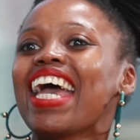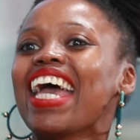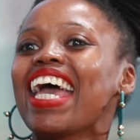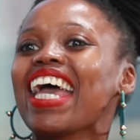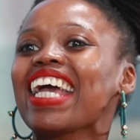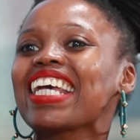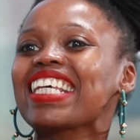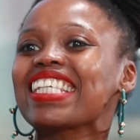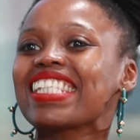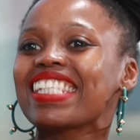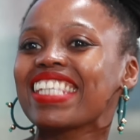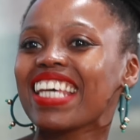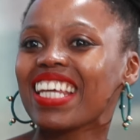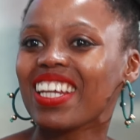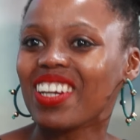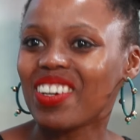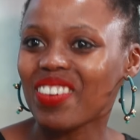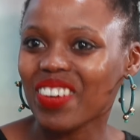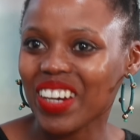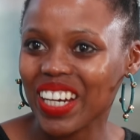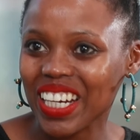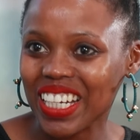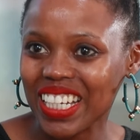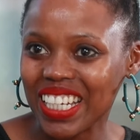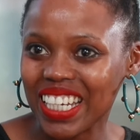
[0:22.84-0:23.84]

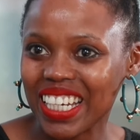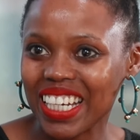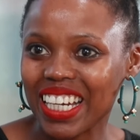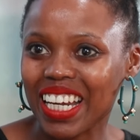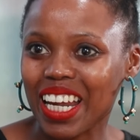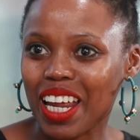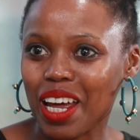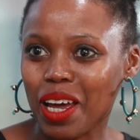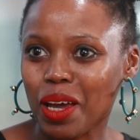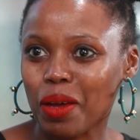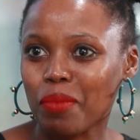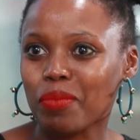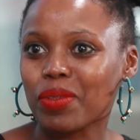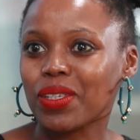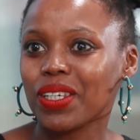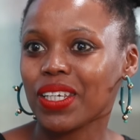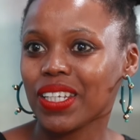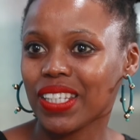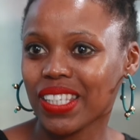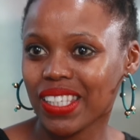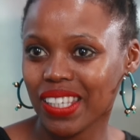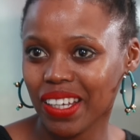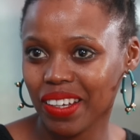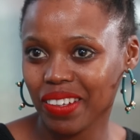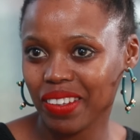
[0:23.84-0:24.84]
Accelerator Labs in
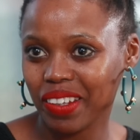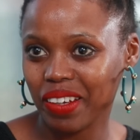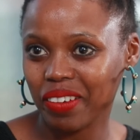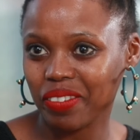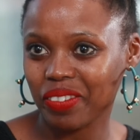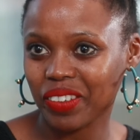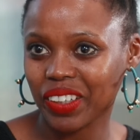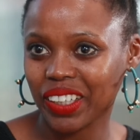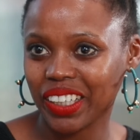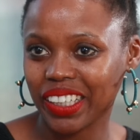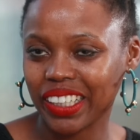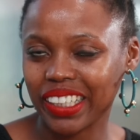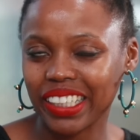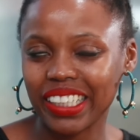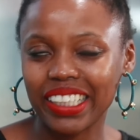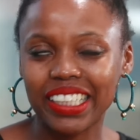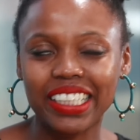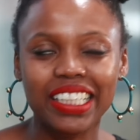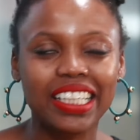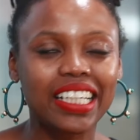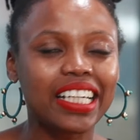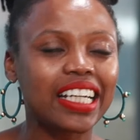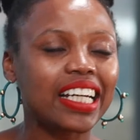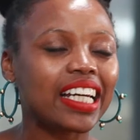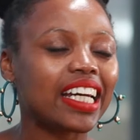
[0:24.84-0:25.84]
South Africa.
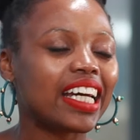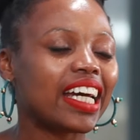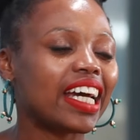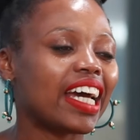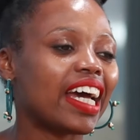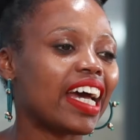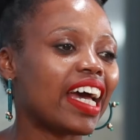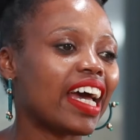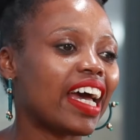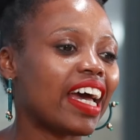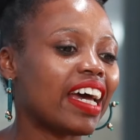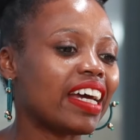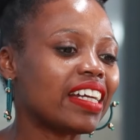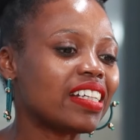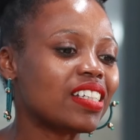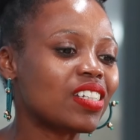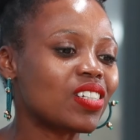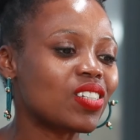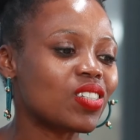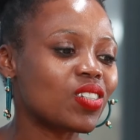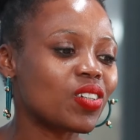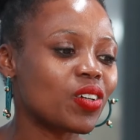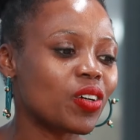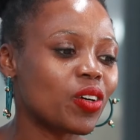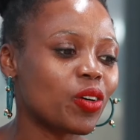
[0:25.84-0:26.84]
And
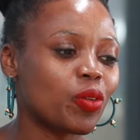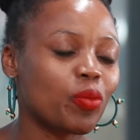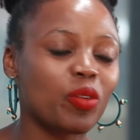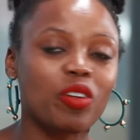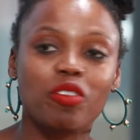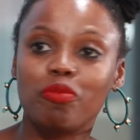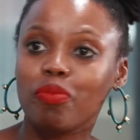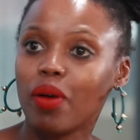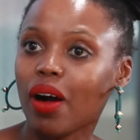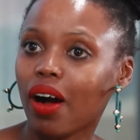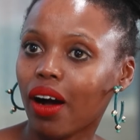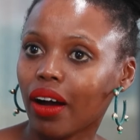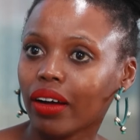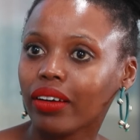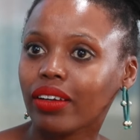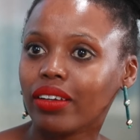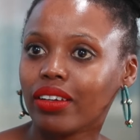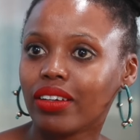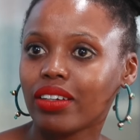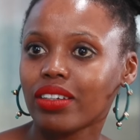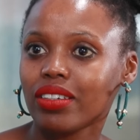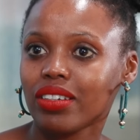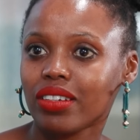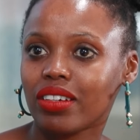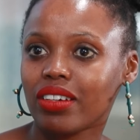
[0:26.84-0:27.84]
so we've
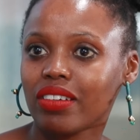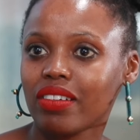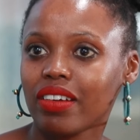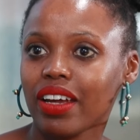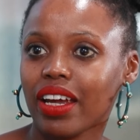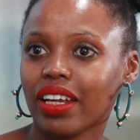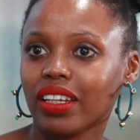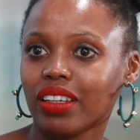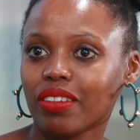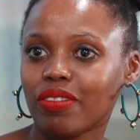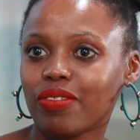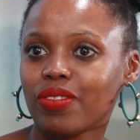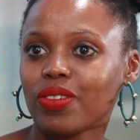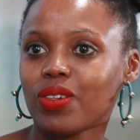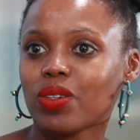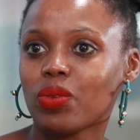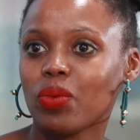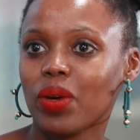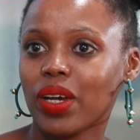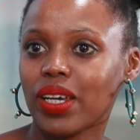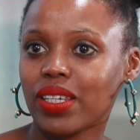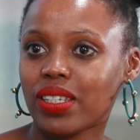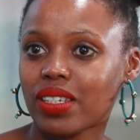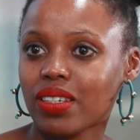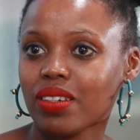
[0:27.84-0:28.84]
partnered to create the Food
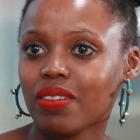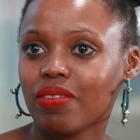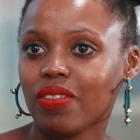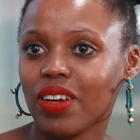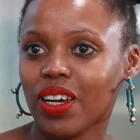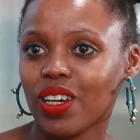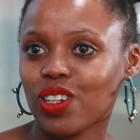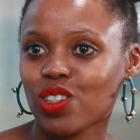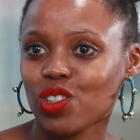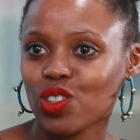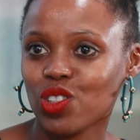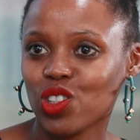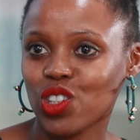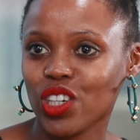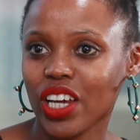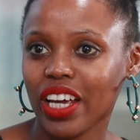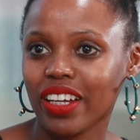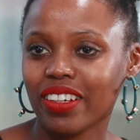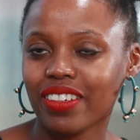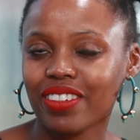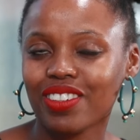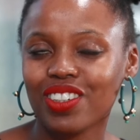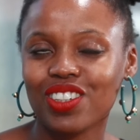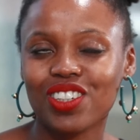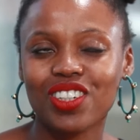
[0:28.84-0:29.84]
Waste Innovation
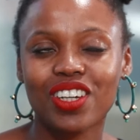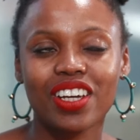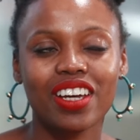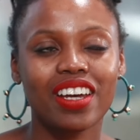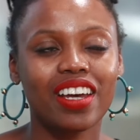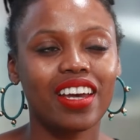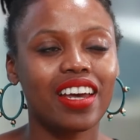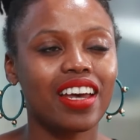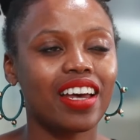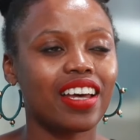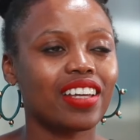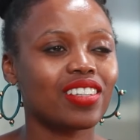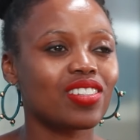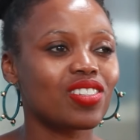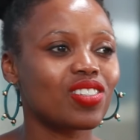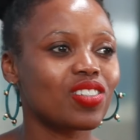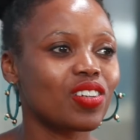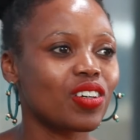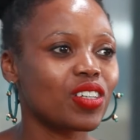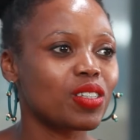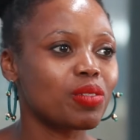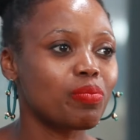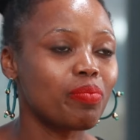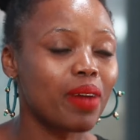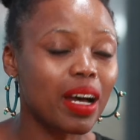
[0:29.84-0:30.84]
Challenge. And so
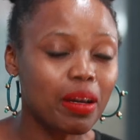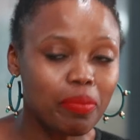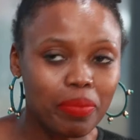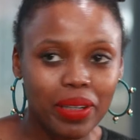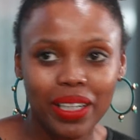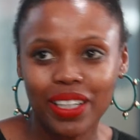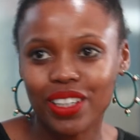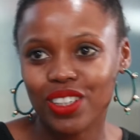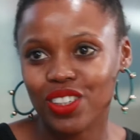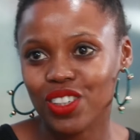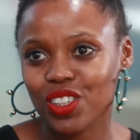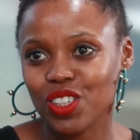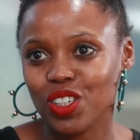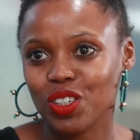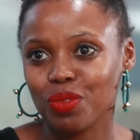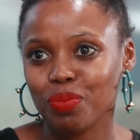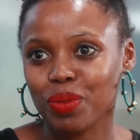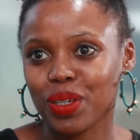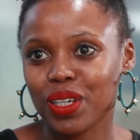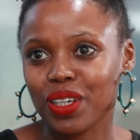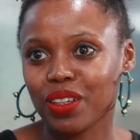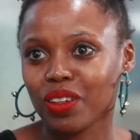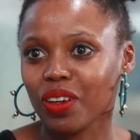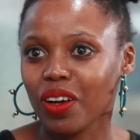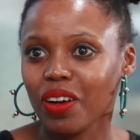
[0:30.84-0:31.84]
it's my pleasure to
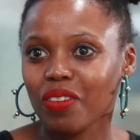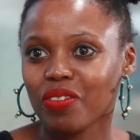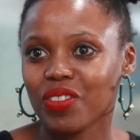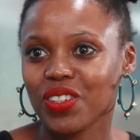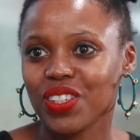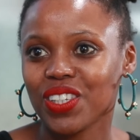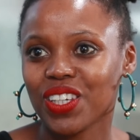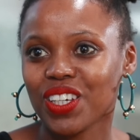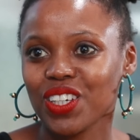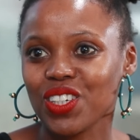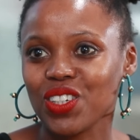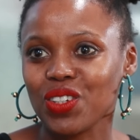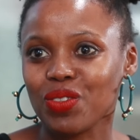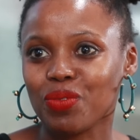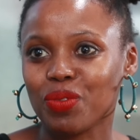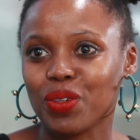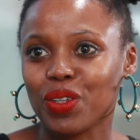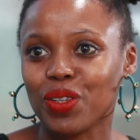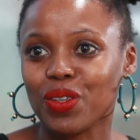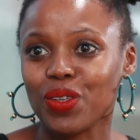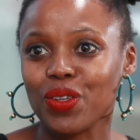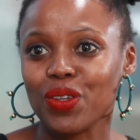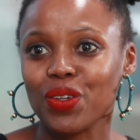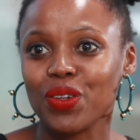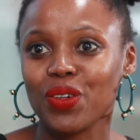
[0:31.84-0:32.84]
be in conversation with
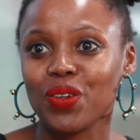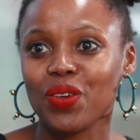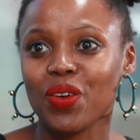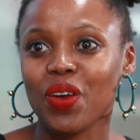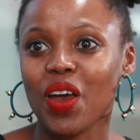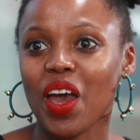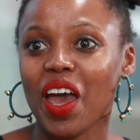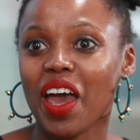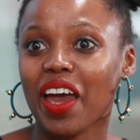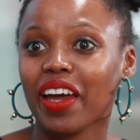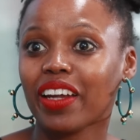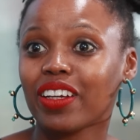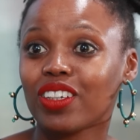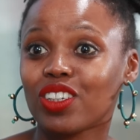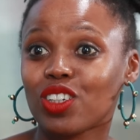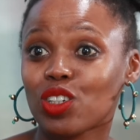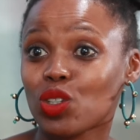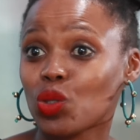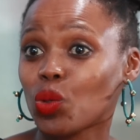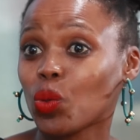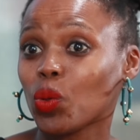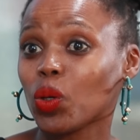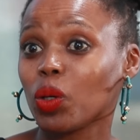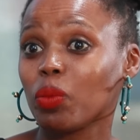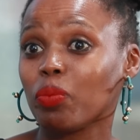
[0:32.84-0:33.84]
you and to
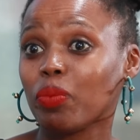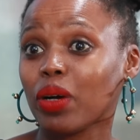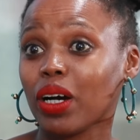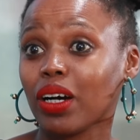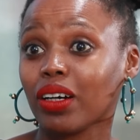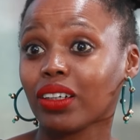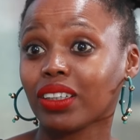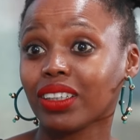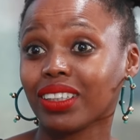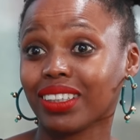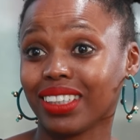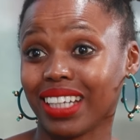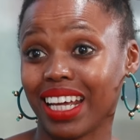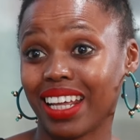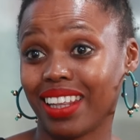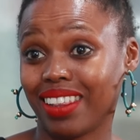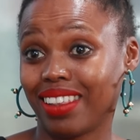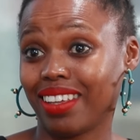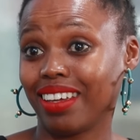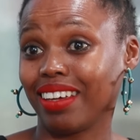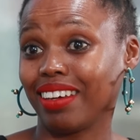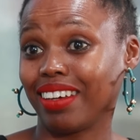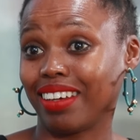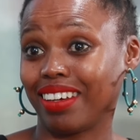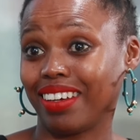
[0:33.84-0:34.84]
talk about, I
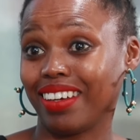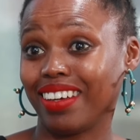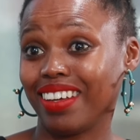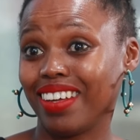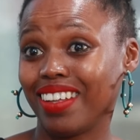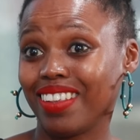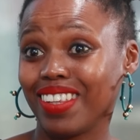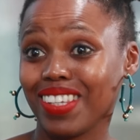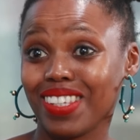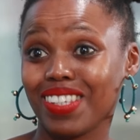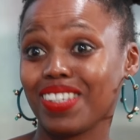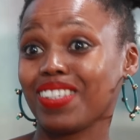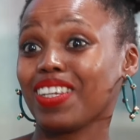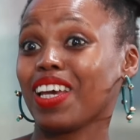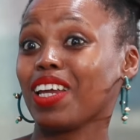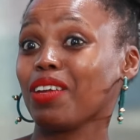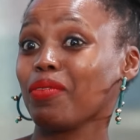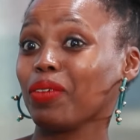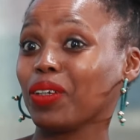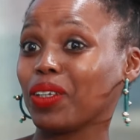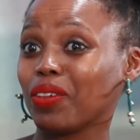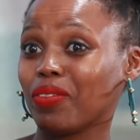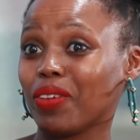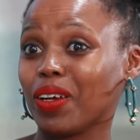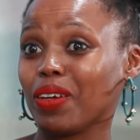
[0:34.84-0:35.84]
think, the Sustainable
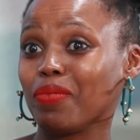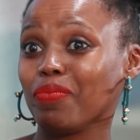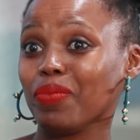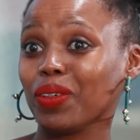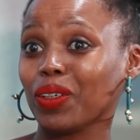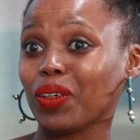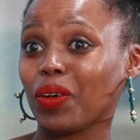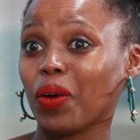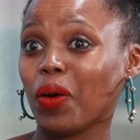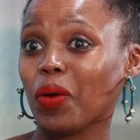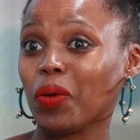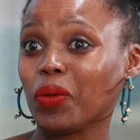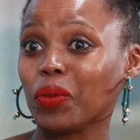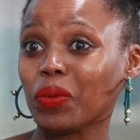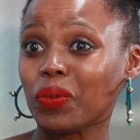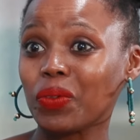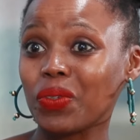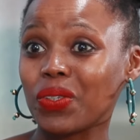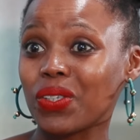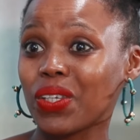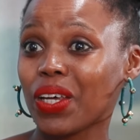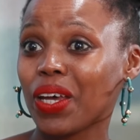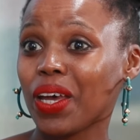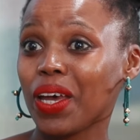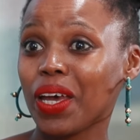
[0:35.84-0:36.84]
Development
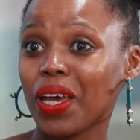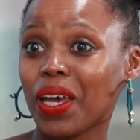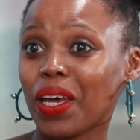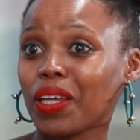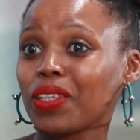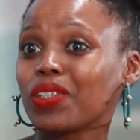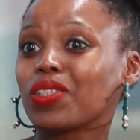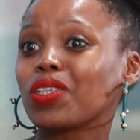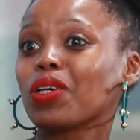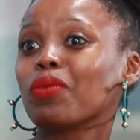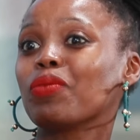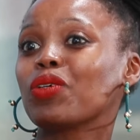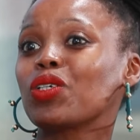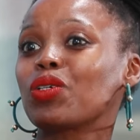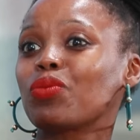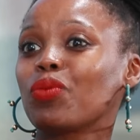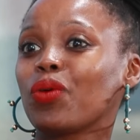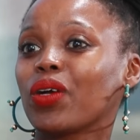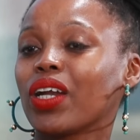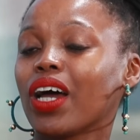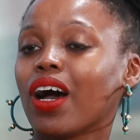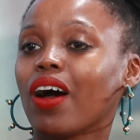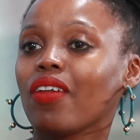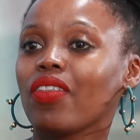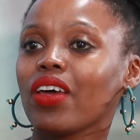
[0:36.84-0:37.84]
Goals and so much more
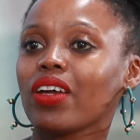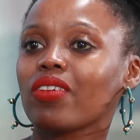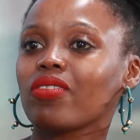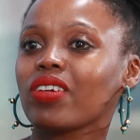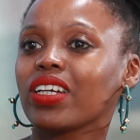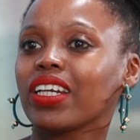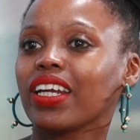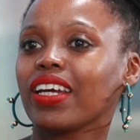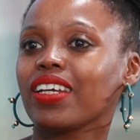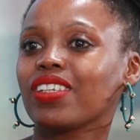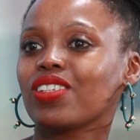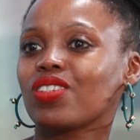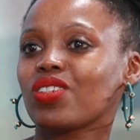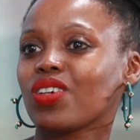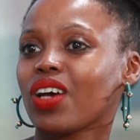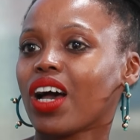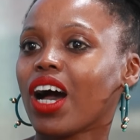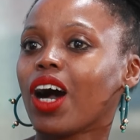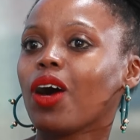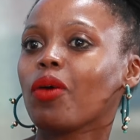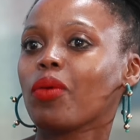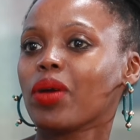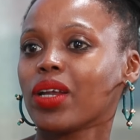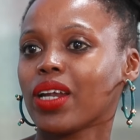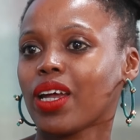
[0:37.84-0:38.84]
and how that relates to
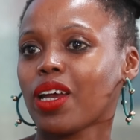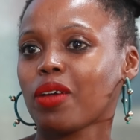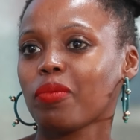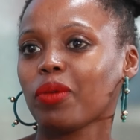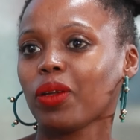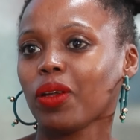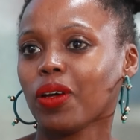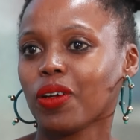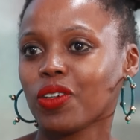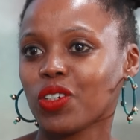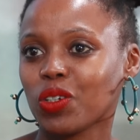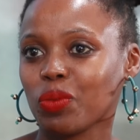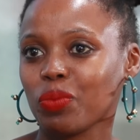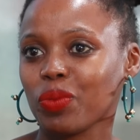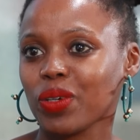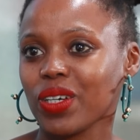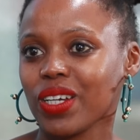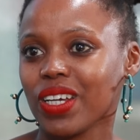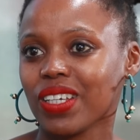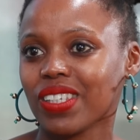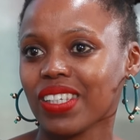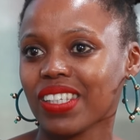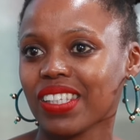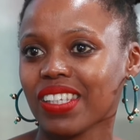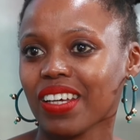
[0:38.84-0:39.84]
how we enable
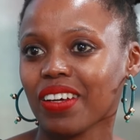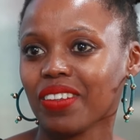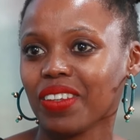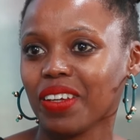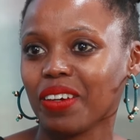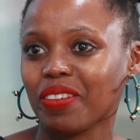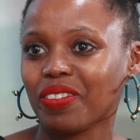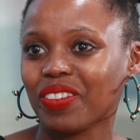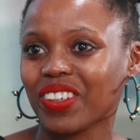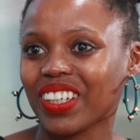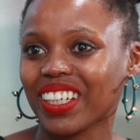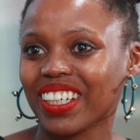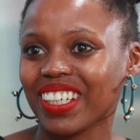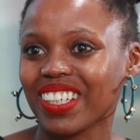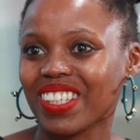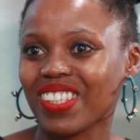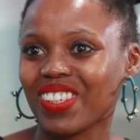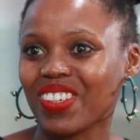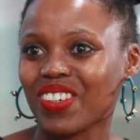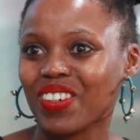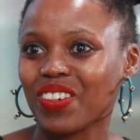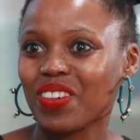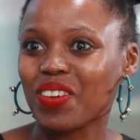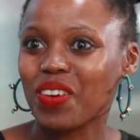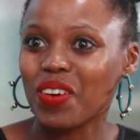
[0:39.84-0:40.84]
entrepreneurs in South Africa.
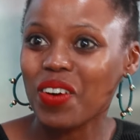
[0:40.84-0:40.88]
So